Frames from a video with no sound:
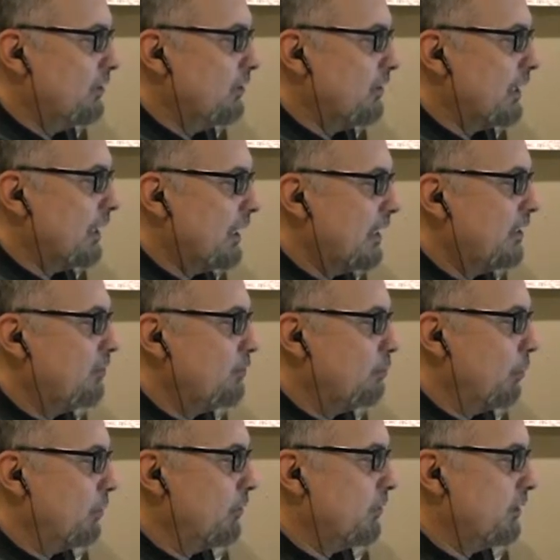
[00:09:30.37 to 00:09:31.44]
to the latest
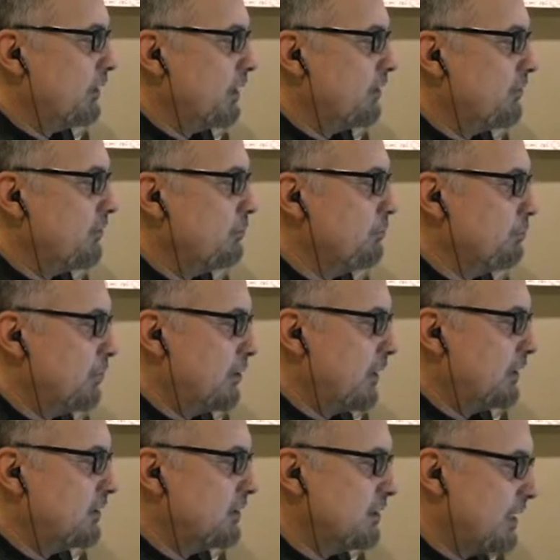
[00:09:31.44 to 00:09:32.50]
Border and Customs
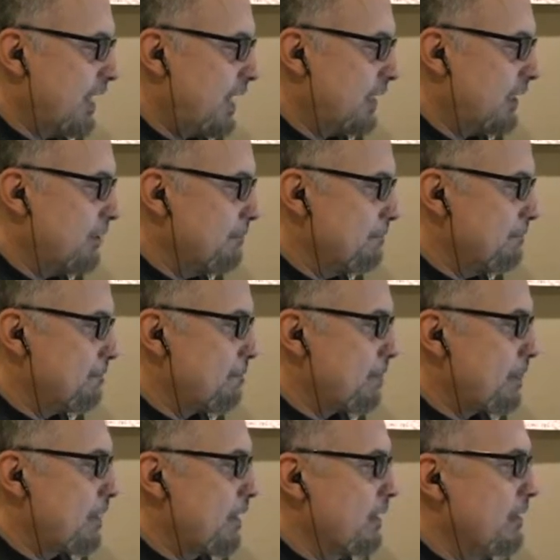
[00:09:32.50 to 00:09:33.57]
Protection data.
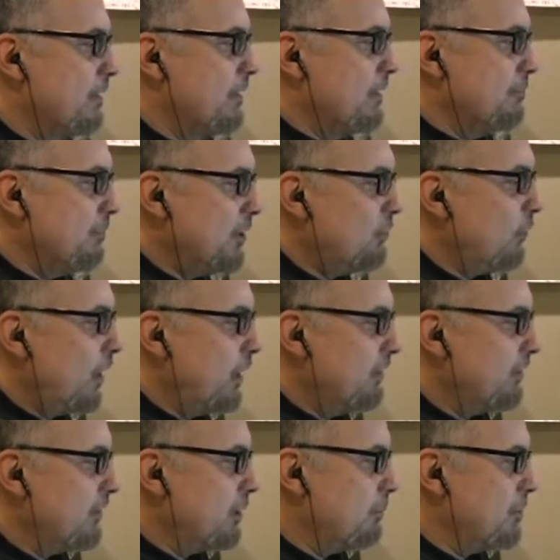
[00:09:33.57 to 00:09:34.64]
Meanwhile,
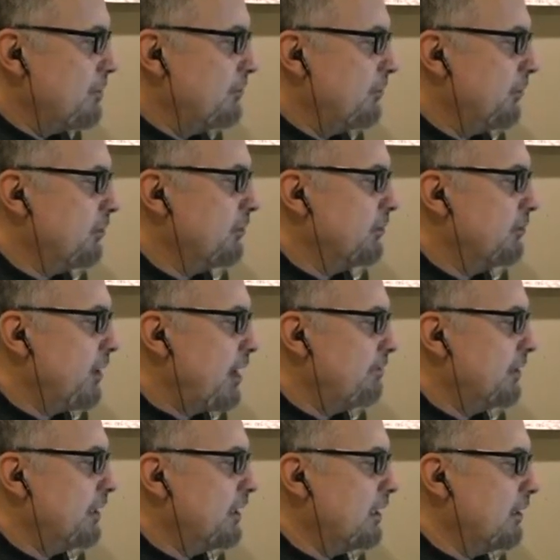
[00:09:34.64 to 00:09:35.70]
the number of children
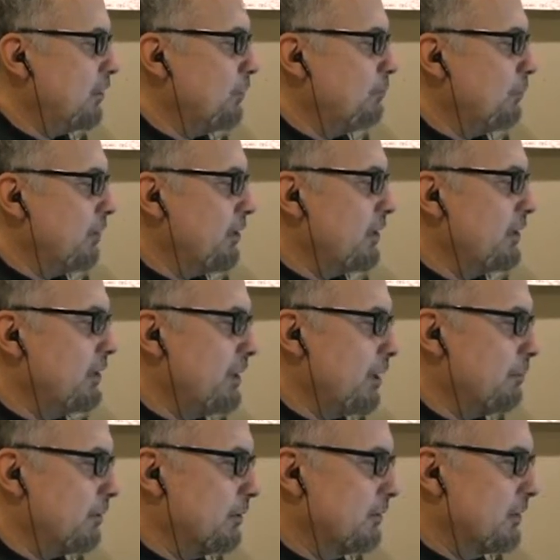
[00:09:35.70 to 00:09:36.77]
traveling alone more than
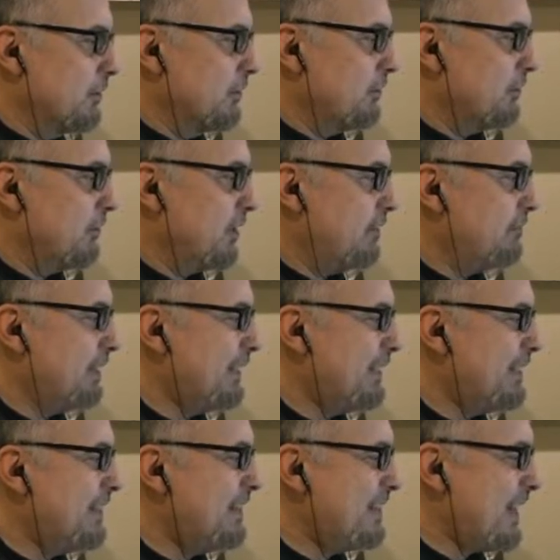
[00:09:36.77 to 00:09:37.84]
doubled to
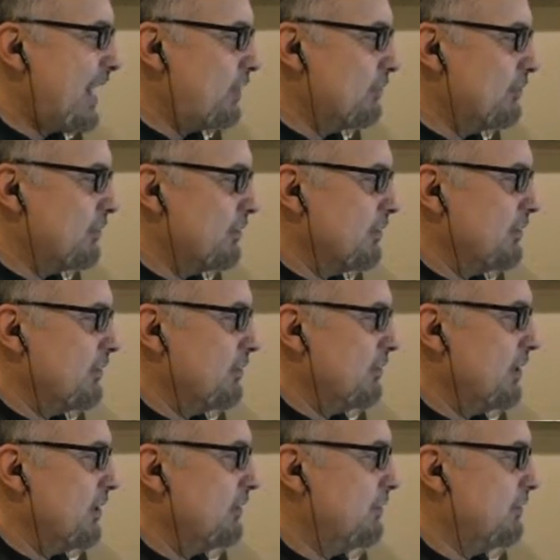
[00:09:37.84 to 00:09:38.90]

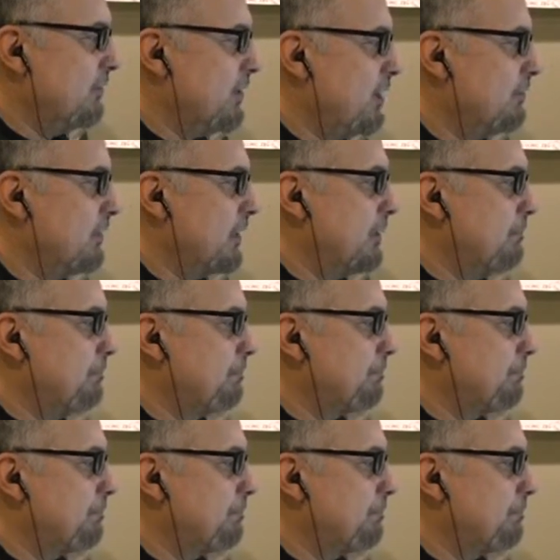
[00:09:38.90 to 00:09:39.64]
17,370.